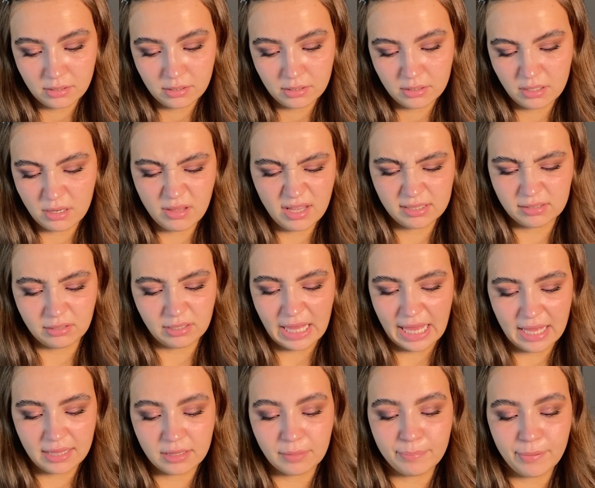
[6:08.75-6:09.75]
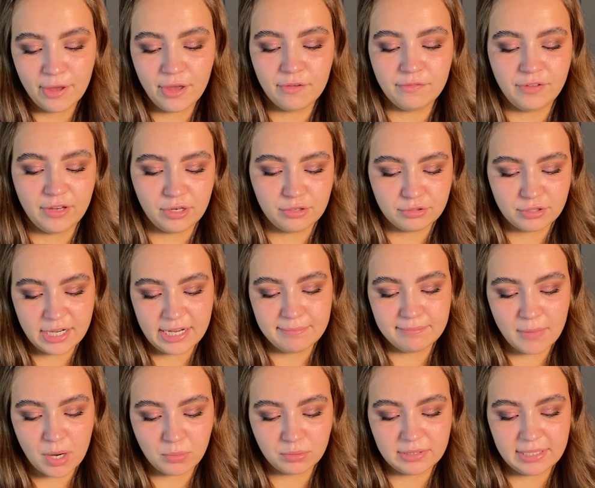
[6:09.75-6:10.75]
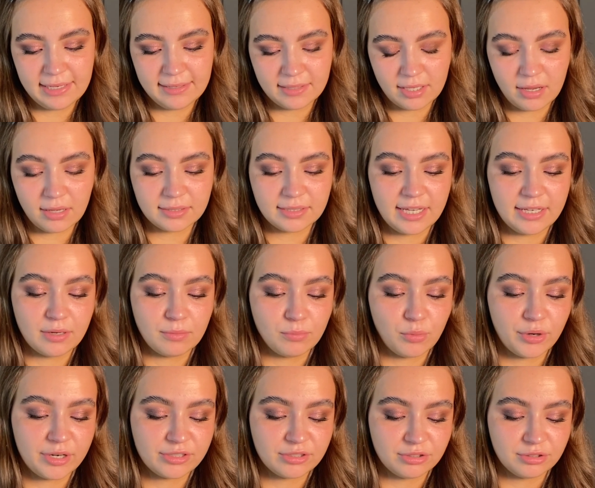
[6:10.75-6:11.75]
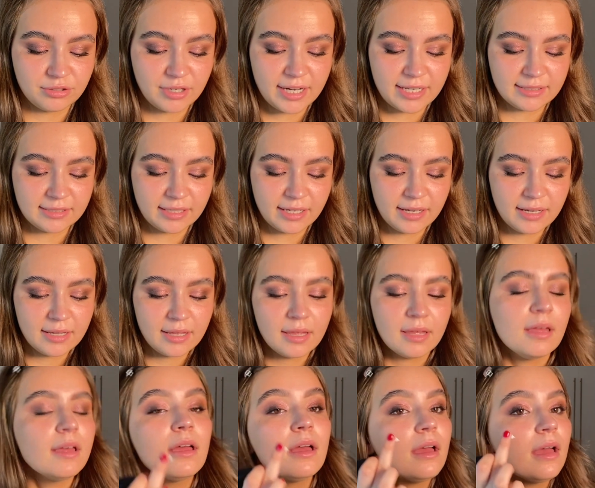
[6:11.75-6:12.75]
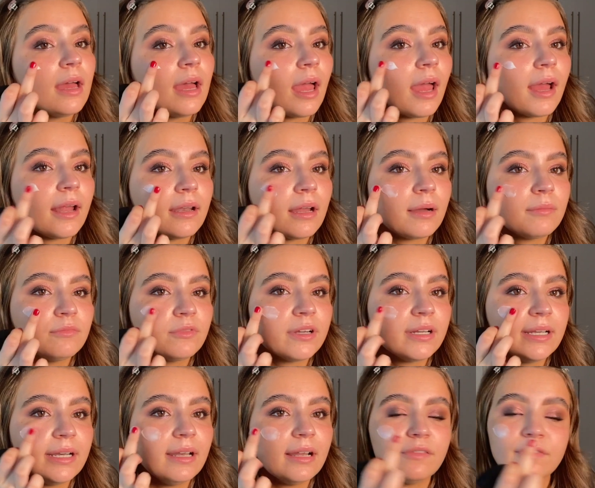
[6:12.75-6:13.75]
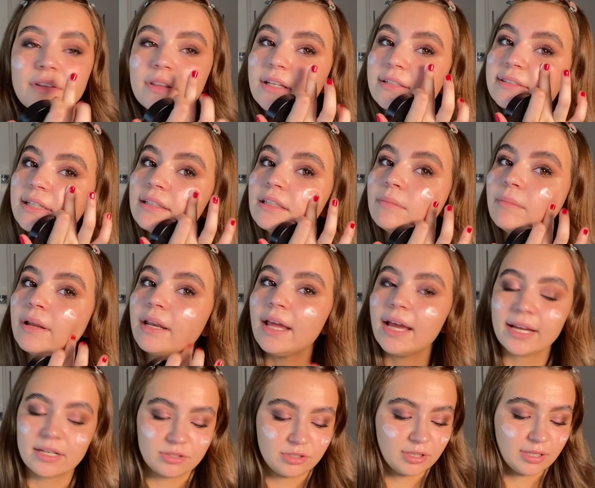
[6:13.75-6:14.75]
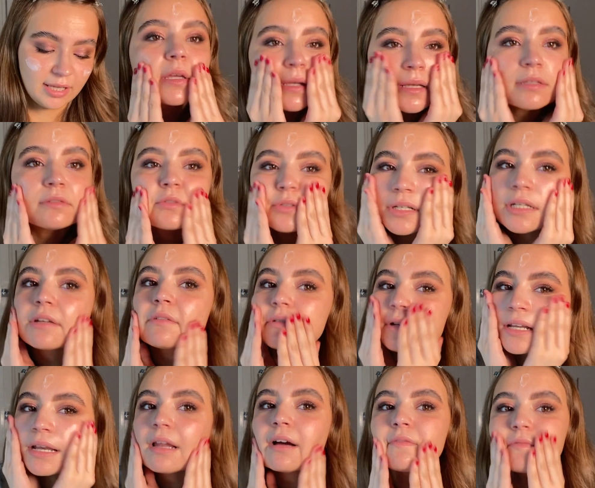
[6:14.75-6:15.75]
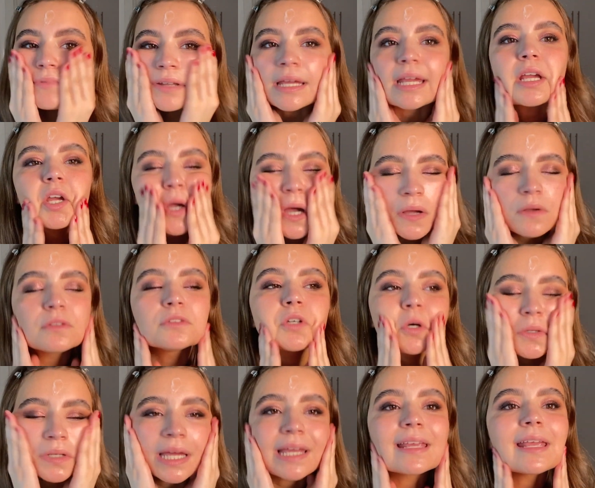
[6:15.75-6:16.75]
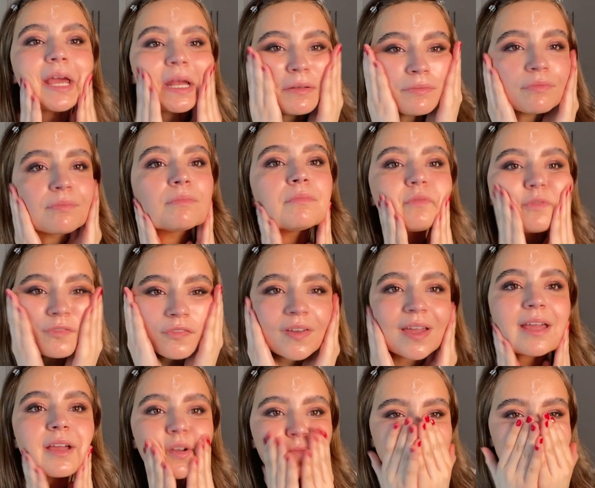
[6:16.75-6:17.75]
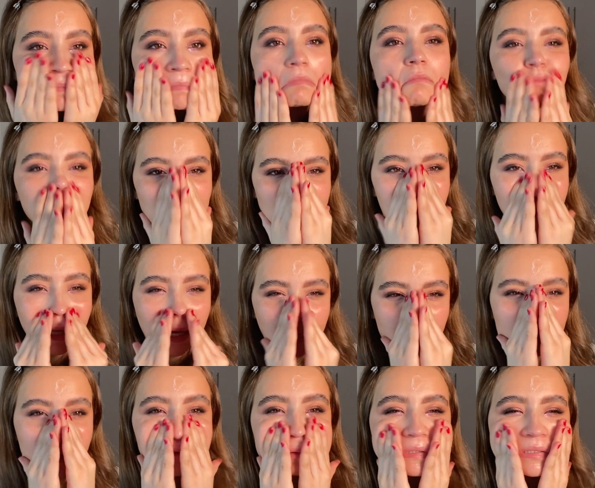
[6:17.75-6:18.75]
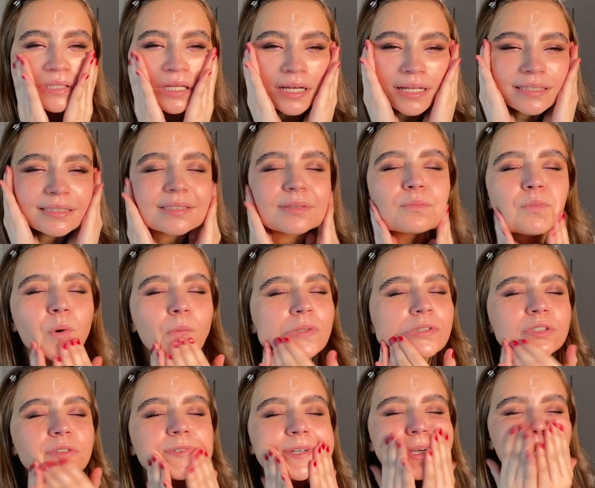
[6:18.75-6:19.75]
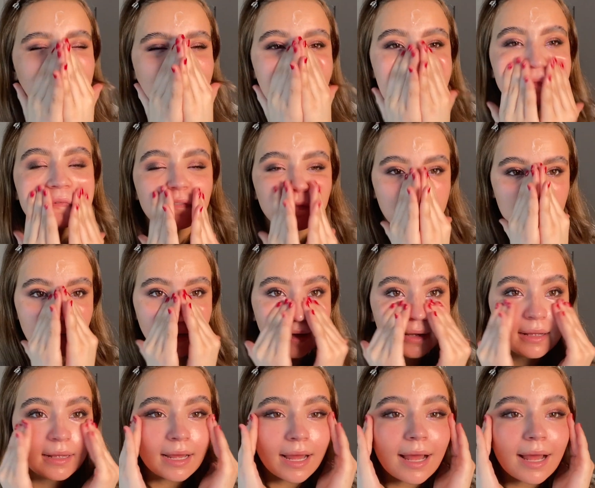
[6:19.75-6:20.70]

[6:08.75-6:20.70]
No, it's not that. The Perfect Cream Multitasking Moisturiser. And I'm really loving this at the minute, actually. It's really lovely. It goes on, again, thick. It goes nice and watery, but thick.